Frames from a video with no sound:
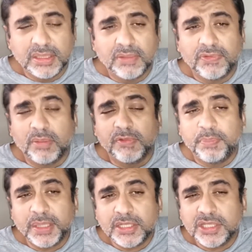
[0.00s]
in the form of
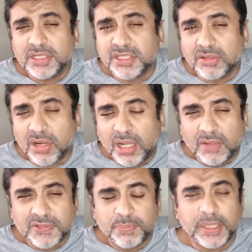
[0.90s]
pictures,
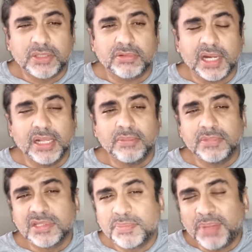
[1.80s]
graphs,
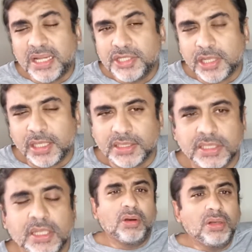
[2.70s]
pictograms, pie
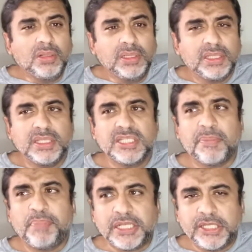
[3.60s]
charts. All these
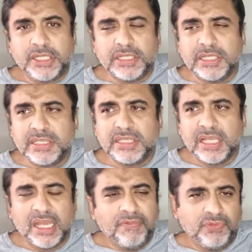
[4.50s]
pictures
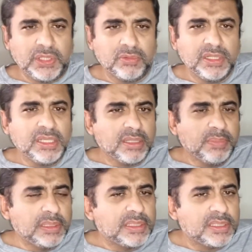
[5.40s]
have the unique
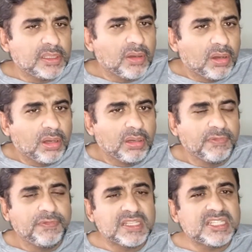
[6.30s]
ability
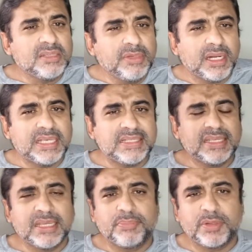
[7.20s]
of
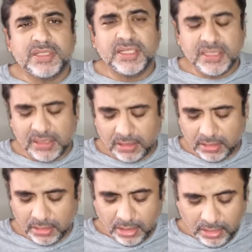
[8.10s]
summarizing and presenting a
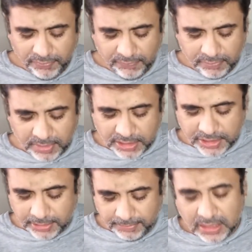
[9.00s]
lot of
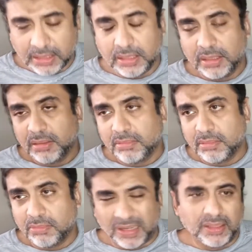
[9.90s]
information in
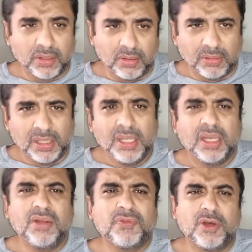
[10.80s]
one go.
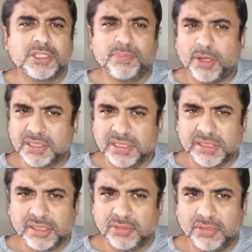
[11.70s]
And of course, bosses,
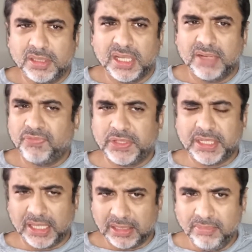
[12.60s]
they do not have the
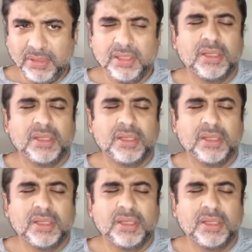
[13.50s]
time